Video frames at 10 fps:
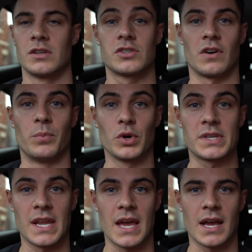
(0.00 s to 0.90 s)
So I've
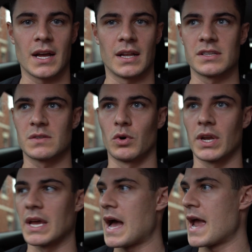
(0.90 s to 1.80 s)
booked in a haircut this
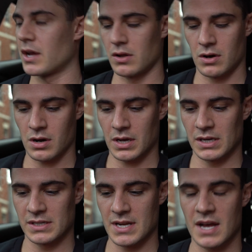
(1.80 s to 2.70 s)
morning at 8 o'clock.
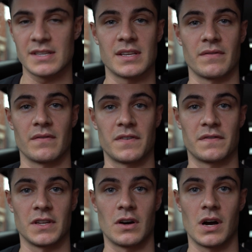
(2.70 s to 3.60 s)
It is now
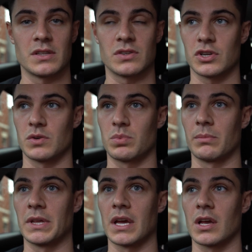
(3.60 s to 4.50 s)
7:59, so I should
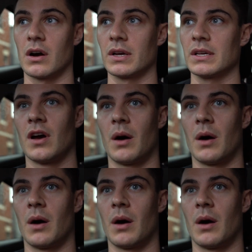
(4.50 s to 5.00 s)
probably get going.